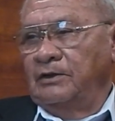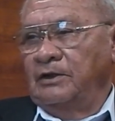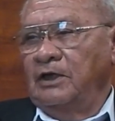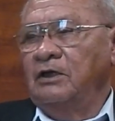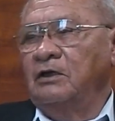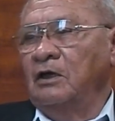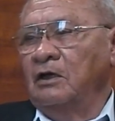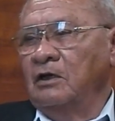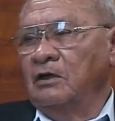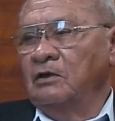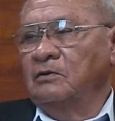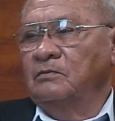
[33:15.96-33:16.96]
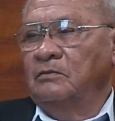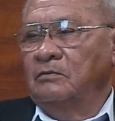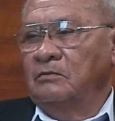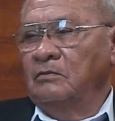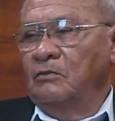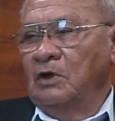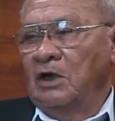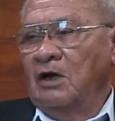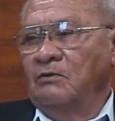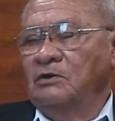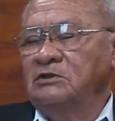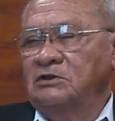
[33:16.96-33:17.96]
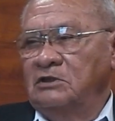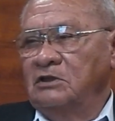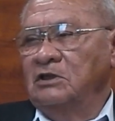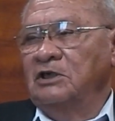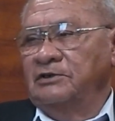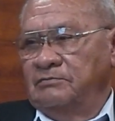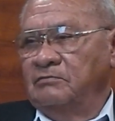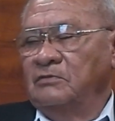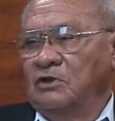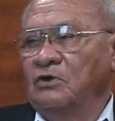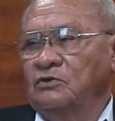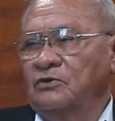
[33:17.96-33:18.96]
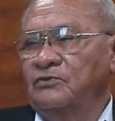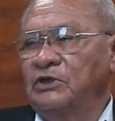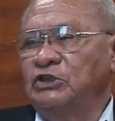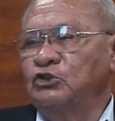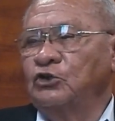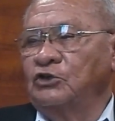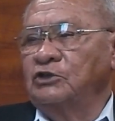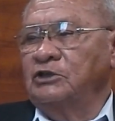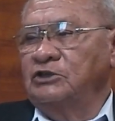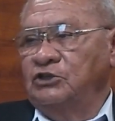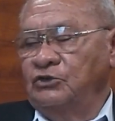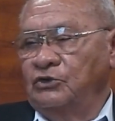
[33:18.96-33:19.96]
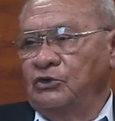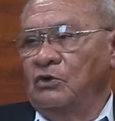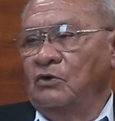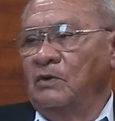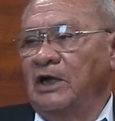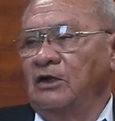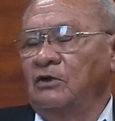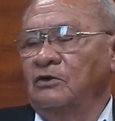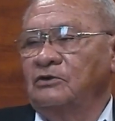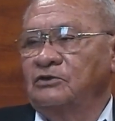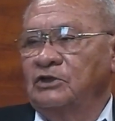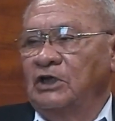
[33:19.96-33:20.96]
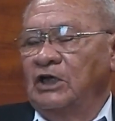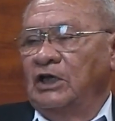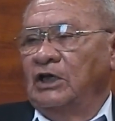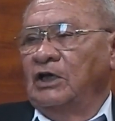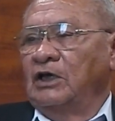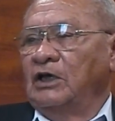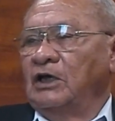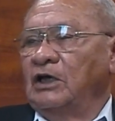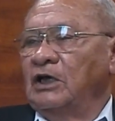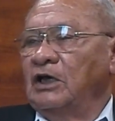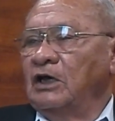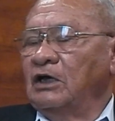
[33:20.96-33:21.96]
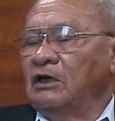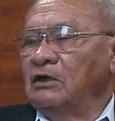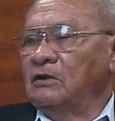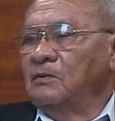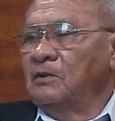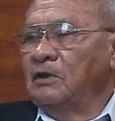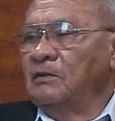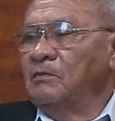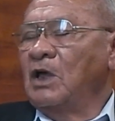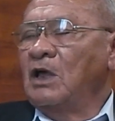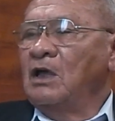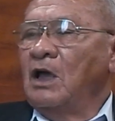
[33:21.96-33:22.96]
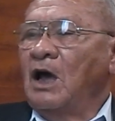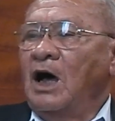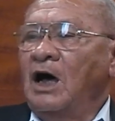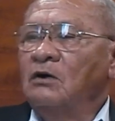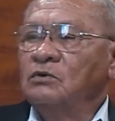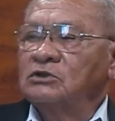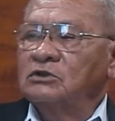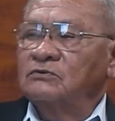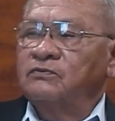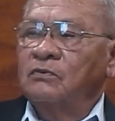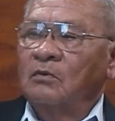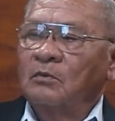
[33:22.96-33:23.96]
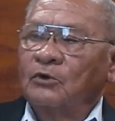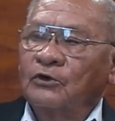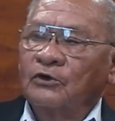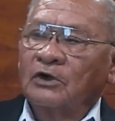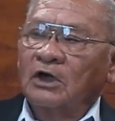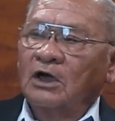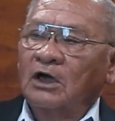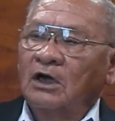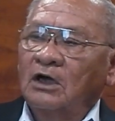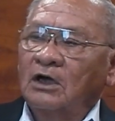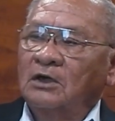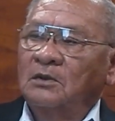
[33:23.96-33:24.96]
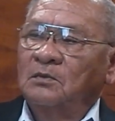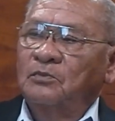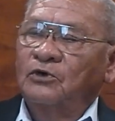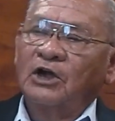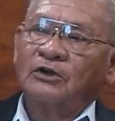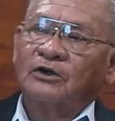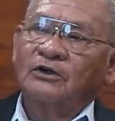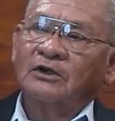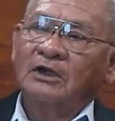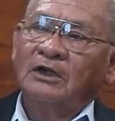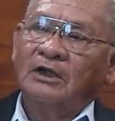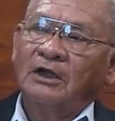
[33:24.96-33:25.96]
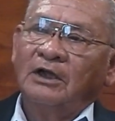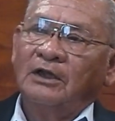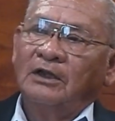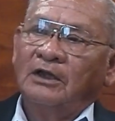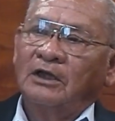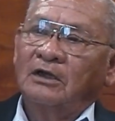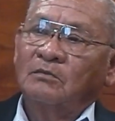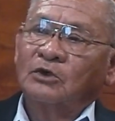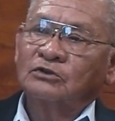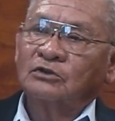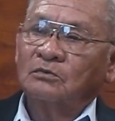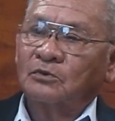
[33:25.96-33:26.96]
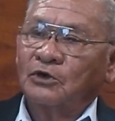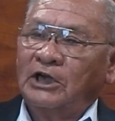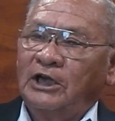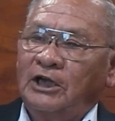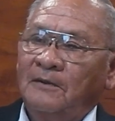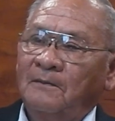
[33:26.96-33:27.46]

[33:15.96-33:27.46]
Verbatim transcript: think uh, while I was still at those three churches, Hugo, Antlers, uh, I was a former uh, printer in the commercial printing